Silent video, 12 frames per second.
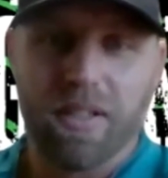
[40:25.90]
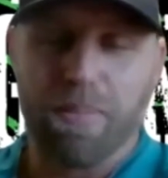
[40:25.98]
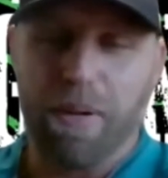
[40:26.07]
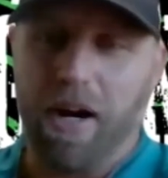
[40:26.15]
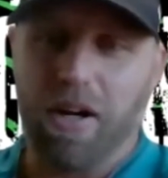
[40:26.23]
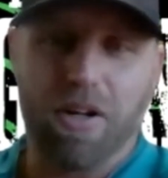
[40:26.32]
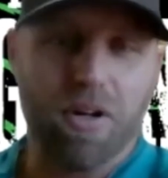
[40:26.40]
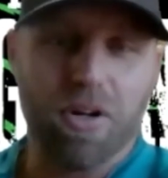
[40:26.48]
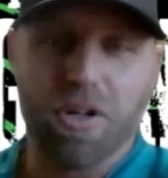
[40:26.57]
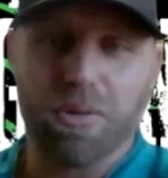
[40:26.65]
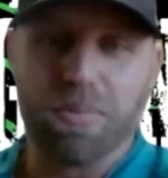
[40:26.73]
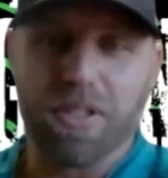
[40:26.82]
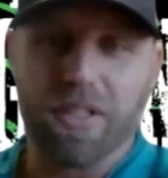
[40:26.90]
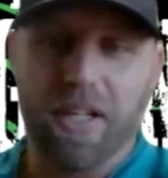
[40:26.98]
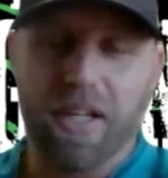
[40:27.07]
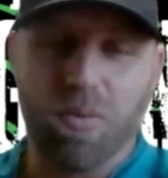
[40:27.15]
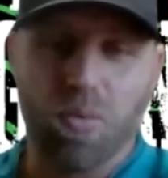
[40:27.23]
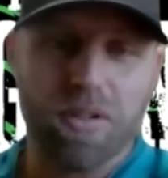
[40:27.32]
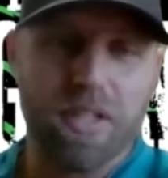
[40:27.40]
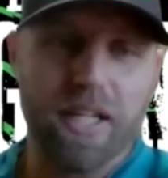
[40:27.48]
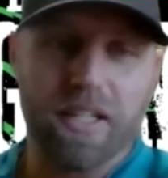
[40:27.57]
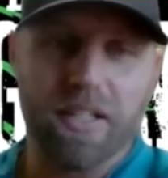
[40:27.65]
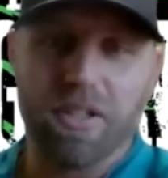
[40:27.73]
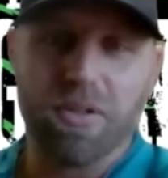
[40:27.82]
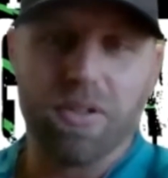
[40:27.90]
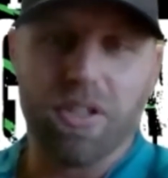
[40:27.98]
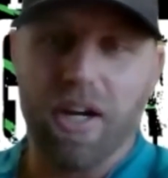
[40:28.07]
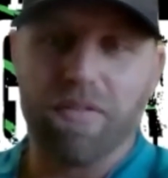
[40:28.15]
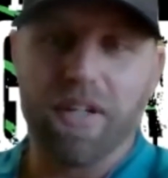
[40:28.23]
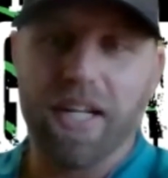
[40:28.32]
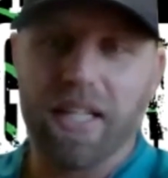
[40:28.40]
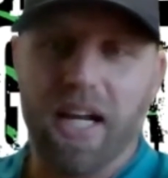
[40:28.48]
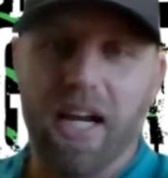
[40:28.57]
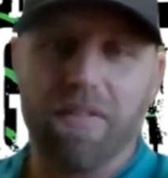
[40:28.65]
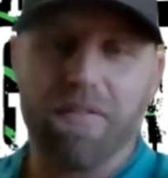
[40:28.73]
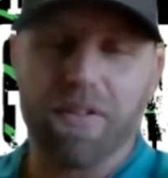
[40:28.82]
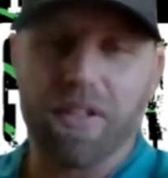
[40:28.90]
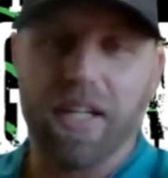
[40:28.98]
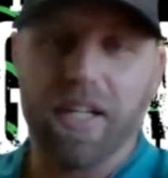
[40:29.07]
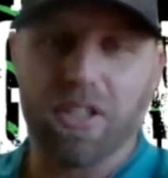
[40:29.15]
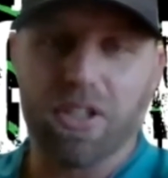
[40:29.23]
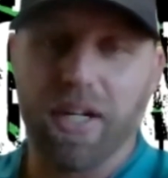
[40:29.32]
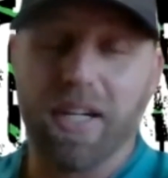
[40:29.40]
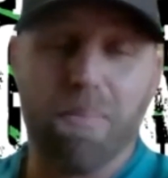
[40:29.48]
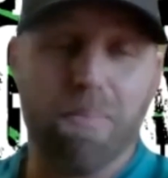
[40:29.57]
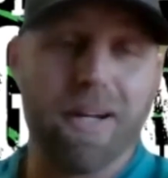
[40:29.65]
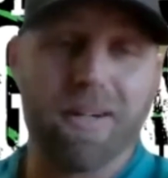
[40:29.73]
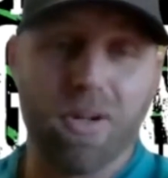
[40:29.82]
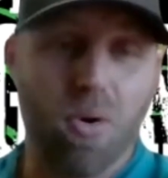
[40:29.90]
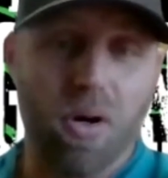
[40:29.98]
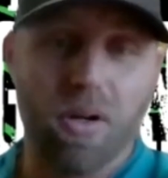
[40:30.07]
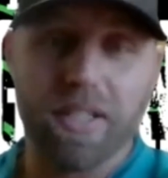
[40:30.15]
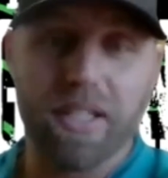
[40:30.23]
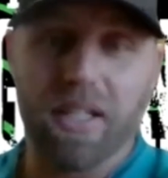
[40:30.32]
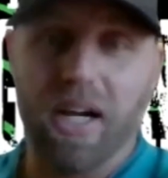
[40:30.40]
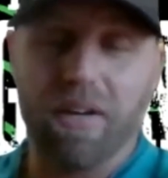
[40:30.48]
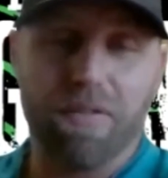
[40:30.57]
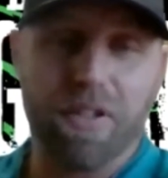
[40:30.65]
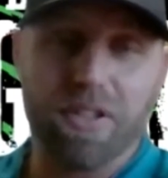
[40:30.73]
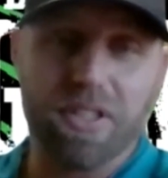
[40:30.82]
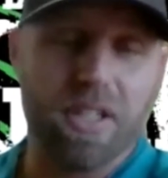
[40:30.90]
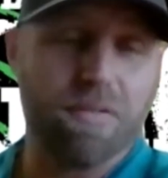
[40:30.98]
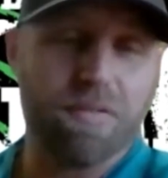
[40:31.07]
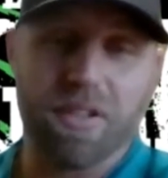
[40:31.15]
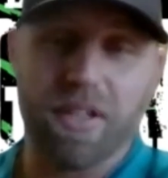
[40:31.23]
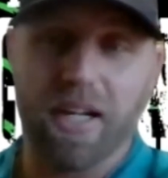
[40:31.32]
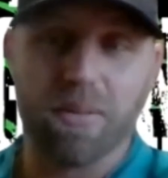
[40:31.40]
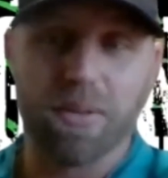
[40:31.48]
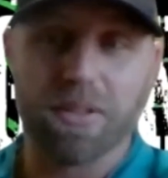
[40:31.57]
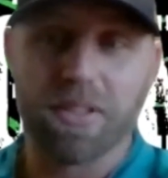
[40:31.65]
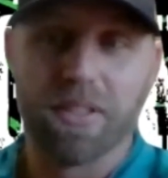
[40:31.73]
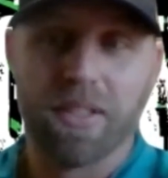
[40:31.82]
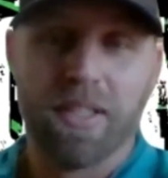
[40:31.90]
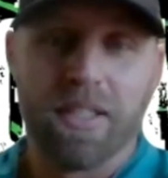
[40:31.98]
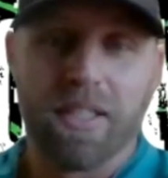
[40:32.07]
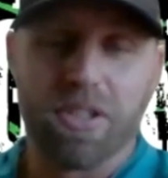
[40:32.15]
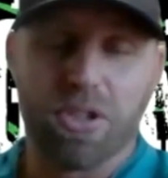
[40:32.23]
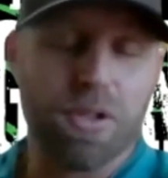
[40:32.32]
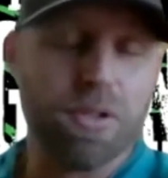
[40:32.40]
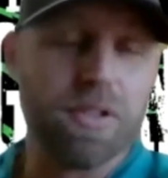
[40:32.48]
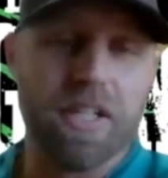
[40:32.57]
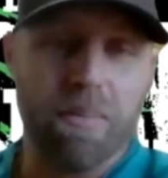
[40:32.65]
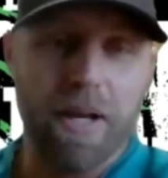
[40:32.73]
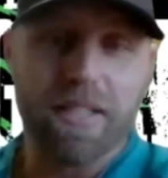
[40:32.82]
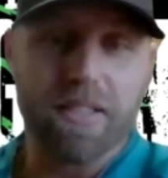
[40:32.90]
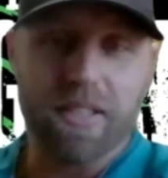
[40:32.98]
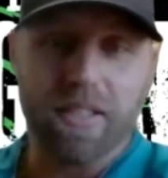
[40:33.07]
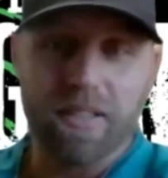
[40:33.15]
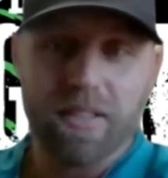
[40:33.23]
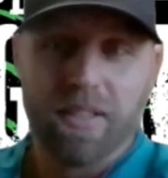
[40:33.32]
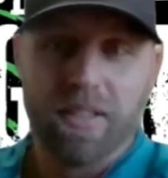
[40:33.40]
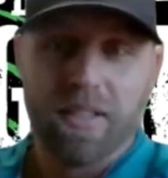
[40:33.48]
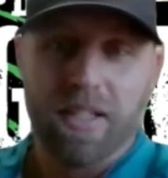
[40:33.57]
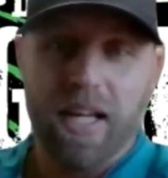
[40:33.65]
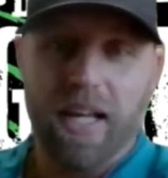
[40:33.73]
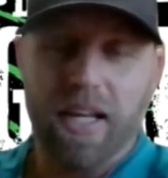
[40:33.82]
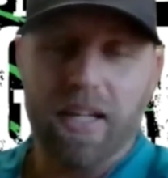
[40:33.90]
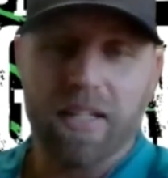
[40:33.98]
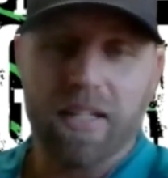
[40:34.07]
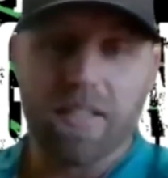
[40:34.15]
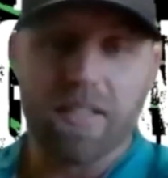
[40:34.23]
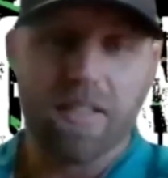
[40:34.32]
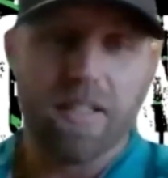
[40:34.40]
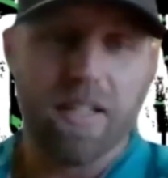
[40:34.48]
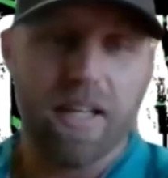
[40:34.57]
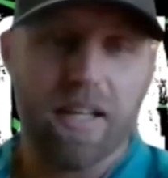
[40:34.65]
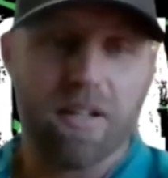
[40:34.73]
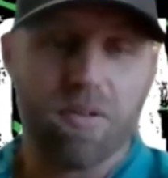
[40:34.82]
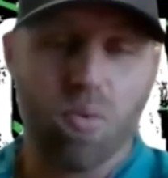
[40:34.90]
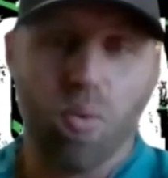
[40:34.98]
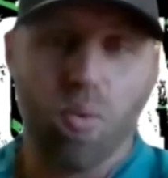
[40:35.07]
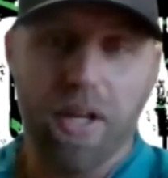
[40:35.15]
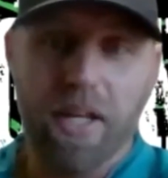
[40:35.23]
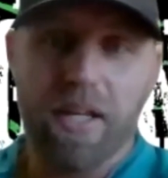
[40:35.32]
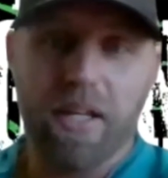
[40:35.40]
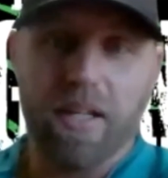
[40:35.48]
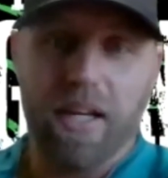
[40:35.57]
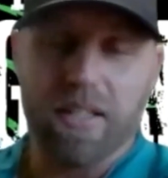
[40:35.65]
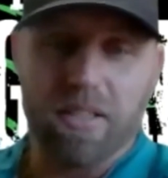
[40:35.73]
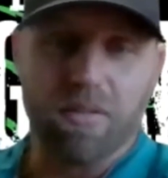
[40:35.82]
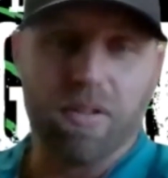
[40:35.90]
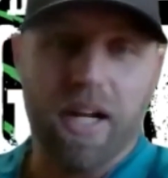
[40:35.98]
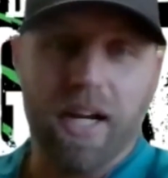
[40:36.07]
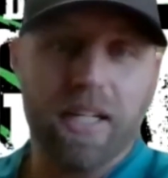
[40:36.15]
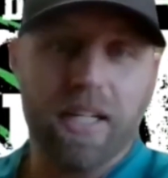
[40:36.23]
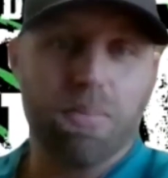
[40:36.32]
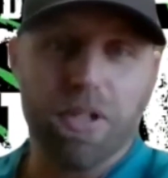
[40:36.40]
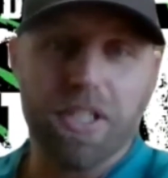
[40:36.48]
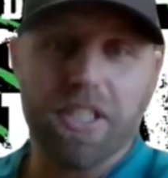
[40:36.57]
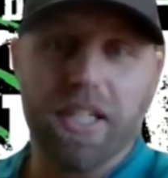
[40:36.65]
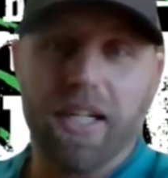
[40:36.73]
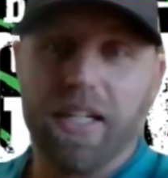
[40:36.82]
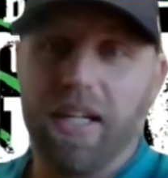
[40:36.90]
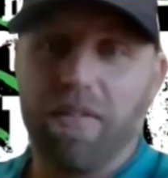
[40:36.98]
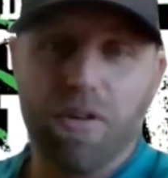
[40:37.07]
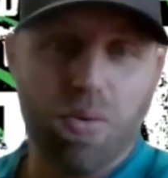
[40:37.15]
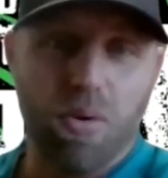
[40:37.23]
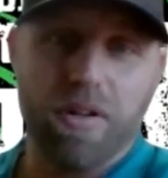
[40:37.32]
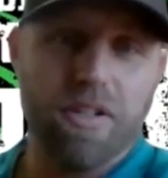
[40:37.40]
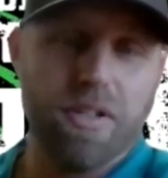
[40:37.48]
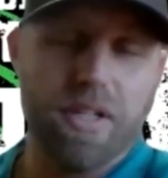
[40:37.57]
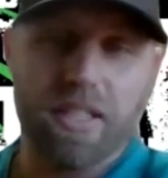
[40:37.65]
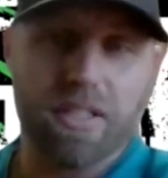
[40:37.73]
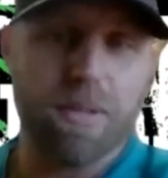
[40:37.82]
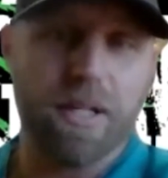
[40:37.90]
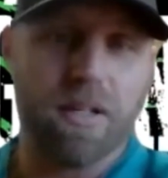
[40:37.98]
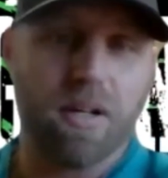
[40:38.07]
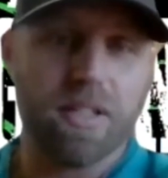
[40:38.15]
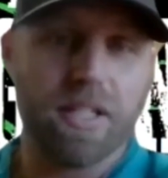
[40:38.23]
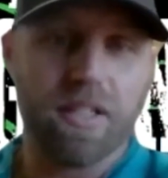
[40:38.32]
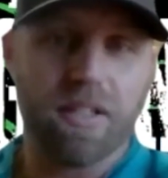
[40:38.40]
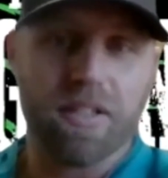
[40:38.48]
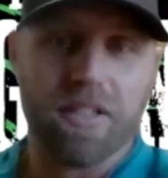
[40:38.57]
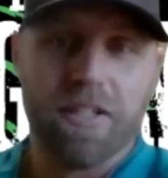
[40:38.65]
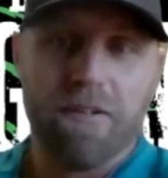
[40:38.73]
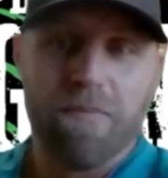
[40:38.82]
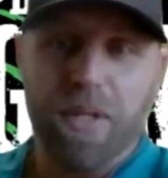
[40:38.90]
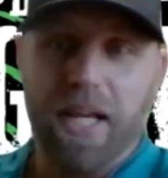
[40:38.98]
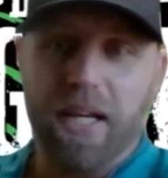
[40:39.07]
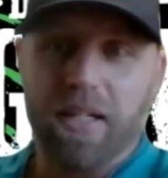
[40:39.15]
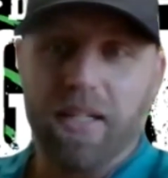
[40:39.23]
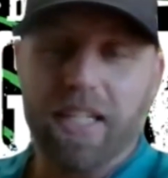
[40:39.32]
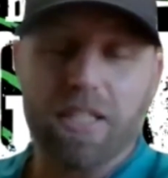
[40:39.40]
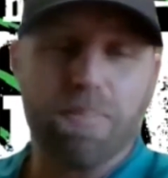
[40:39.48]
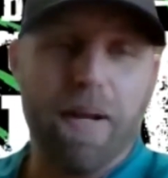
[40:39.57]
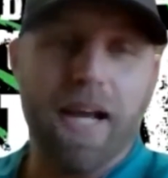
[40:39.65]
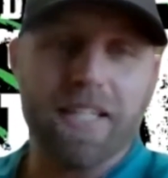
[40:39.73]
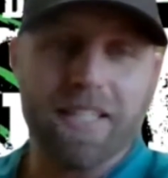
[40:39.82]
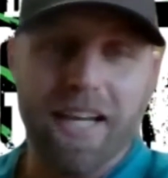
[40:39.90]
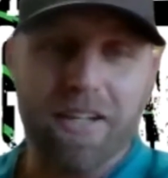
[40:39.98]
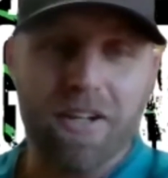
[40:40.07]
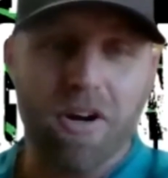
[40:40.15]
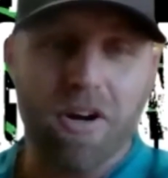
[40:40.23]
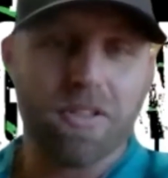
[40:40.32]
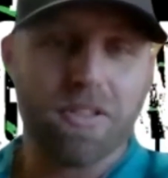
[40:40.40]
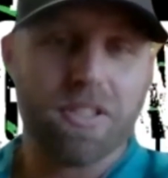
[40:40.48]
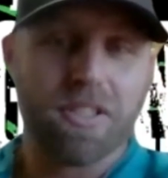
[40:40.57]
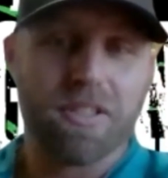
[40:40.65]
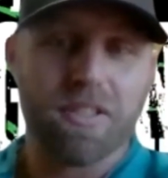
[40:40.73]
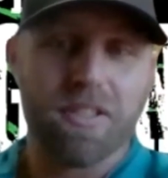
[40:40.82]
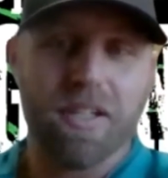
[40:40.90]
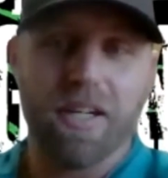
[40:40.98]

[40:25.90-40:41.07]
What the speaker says: The power of herbs and what they can do in your everyday life and create a better quality of life for yourself and your animals is truly amazing. And we at Silver Lining appreciate every one of you guys being on here and expanding that knowledge